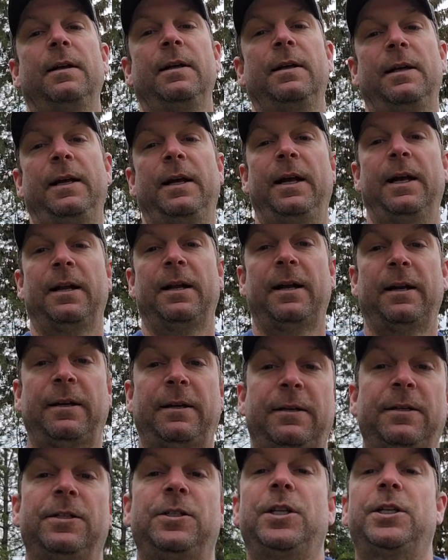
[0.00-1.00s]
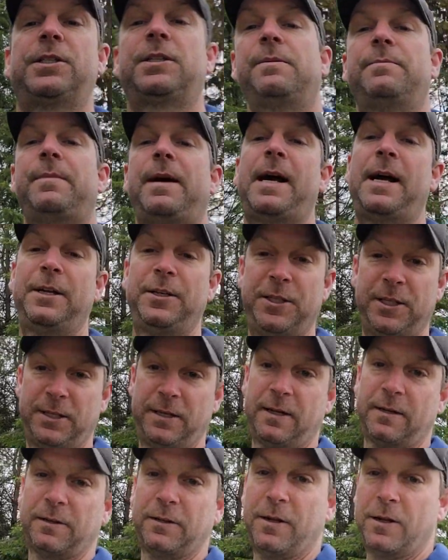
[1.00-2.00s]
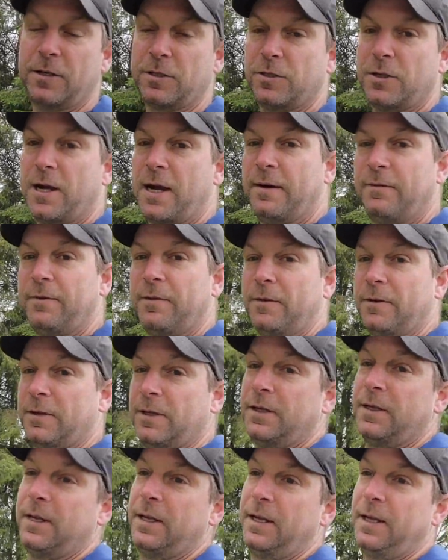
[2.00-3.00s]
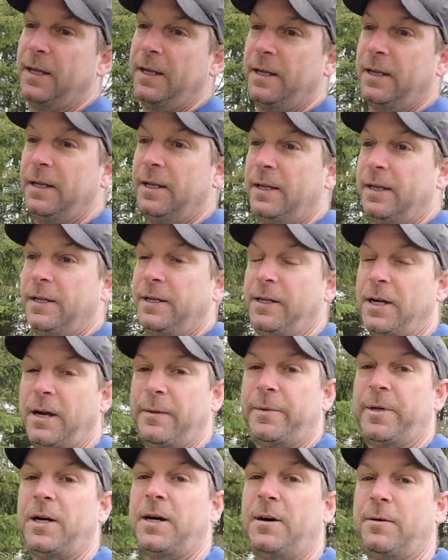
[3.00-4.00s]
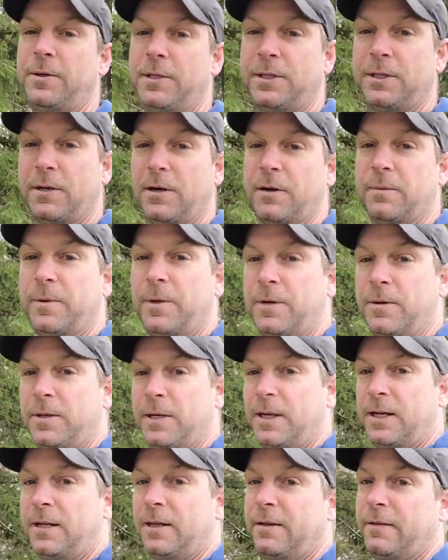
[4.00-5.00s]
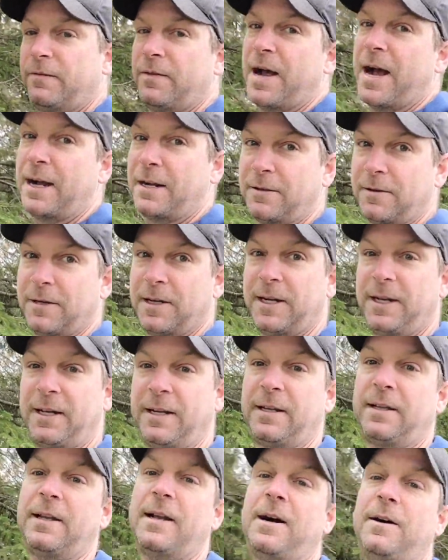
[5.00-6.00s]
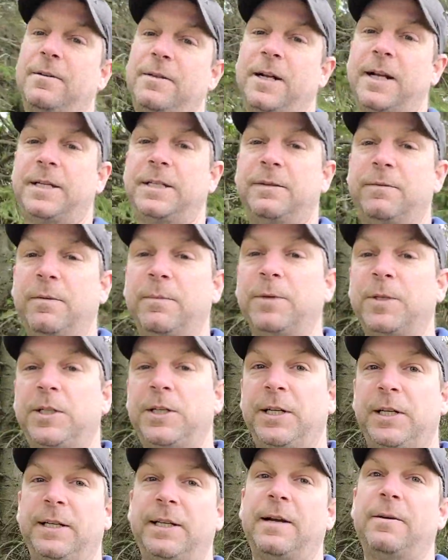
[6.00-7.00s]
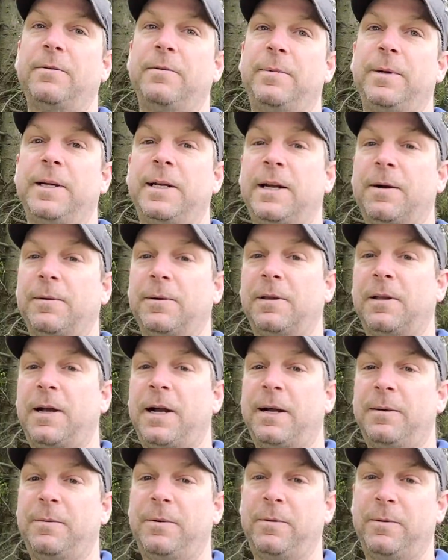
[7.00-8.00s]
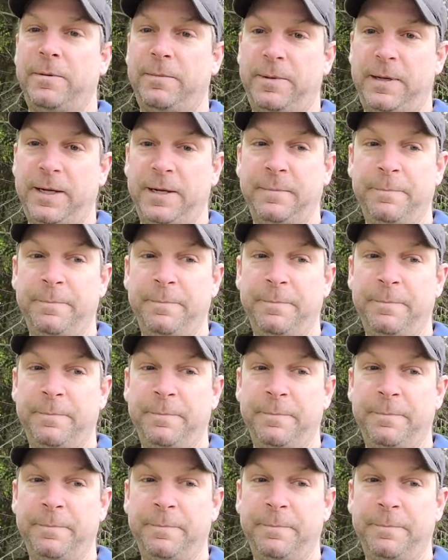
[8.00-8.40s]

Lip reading: And I can just imagine a long travel Yamaha with turbo, factory, how nice of a machine that would be and how reliable it would be.